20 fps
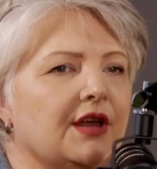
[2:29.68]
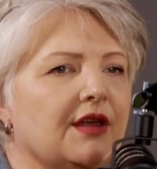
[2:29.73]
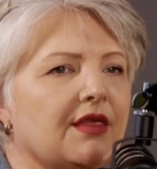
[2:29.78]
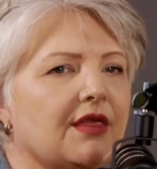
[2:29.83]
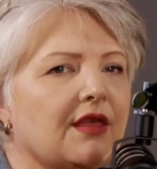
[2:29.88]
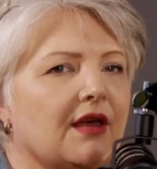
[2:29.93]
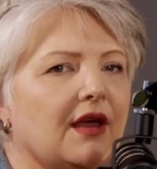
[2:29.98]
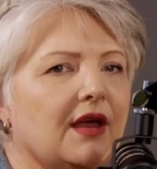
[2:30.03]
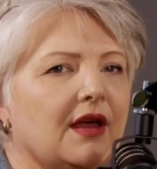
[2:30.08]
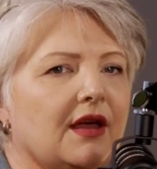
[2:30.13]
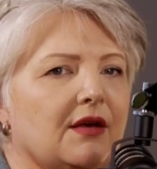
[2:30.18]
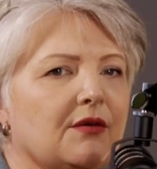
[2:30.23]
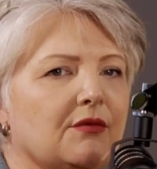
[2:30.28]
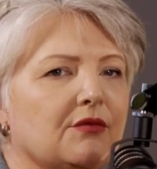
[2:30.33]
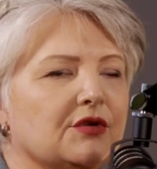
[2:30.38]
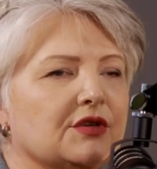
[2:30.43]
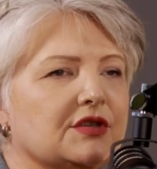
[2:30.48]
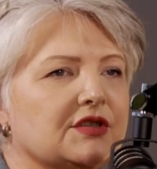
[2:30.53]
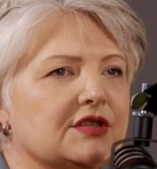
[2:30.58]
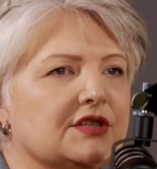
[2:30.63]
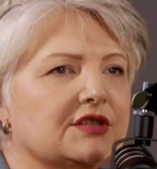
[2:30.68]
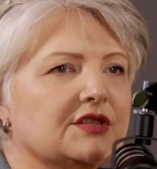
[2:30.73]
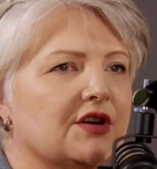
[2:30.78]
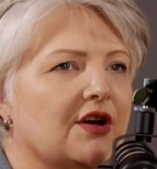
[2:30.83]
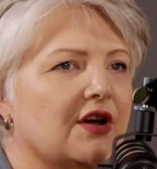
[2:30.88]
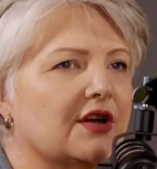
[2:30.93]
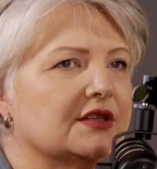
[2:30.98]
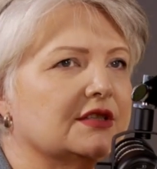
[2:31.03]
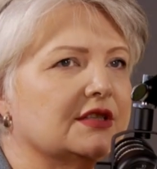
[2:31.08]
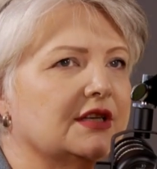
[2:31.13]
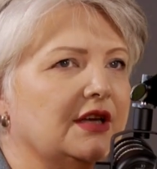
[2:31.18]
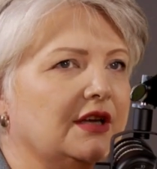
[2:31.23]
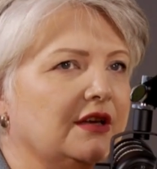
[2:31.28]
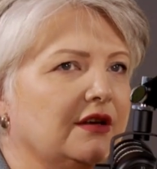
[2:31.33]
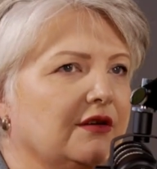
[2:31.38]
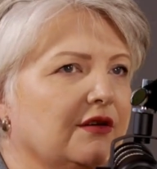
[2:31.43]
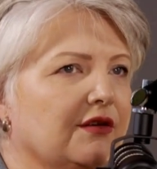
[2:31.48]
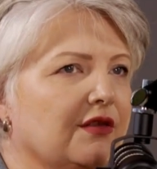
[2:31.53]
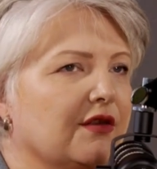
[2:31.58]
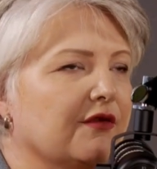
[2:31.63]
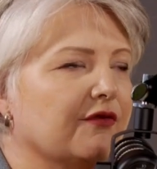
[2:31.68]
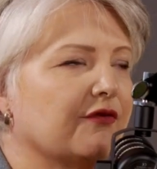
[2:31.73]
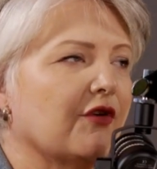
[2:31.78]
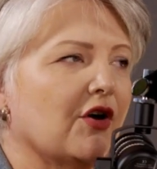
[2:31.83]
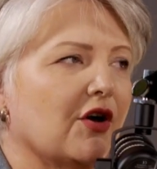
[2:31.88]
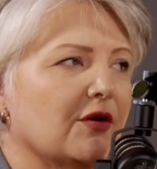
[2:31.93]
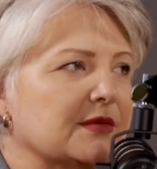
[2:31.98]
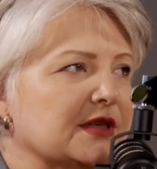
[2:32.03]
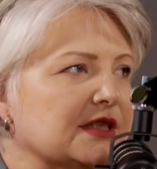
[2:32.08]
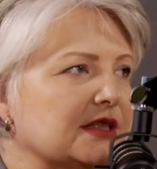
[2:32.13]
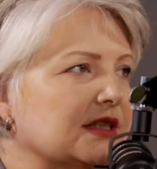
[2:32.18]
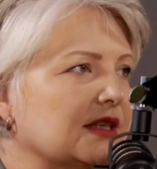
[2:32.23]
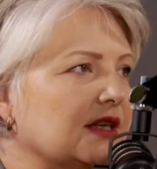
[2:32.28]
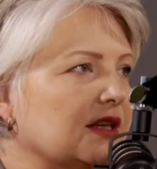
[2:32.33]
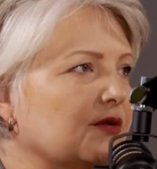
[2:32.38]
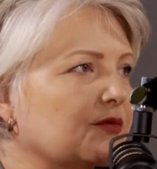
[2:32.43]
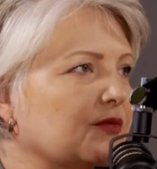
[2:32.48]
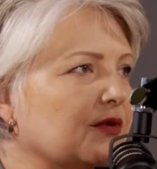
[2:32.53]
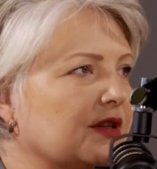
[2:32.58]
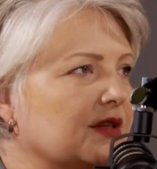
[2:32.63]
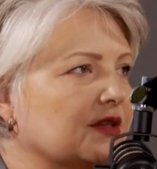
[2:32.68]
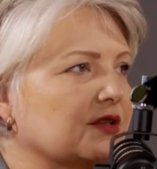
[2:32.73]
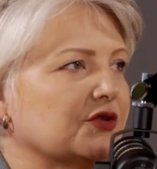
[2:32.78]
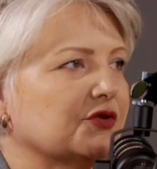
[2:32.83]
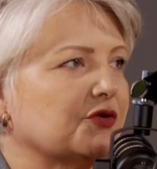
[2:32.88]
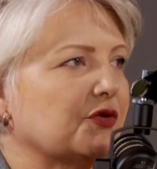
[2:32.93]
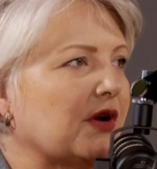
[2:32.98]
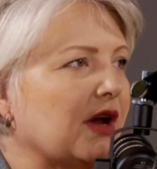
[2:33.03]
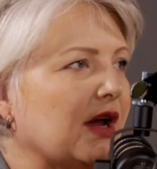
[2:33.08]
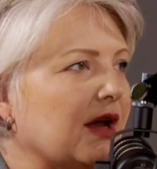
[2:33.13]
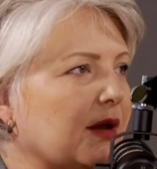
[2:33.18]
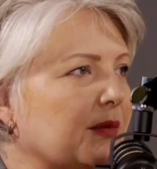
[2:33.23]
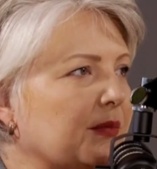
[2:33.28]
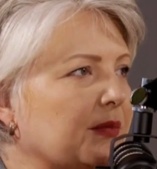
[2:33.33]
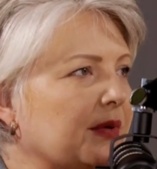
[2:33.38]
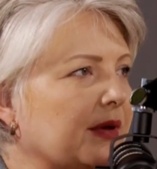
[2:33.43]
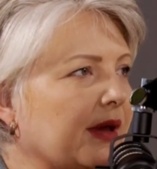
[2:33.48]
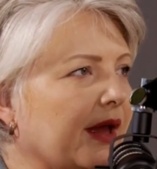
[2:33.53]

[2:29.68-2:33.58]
they would start in the pharmacy with a scrub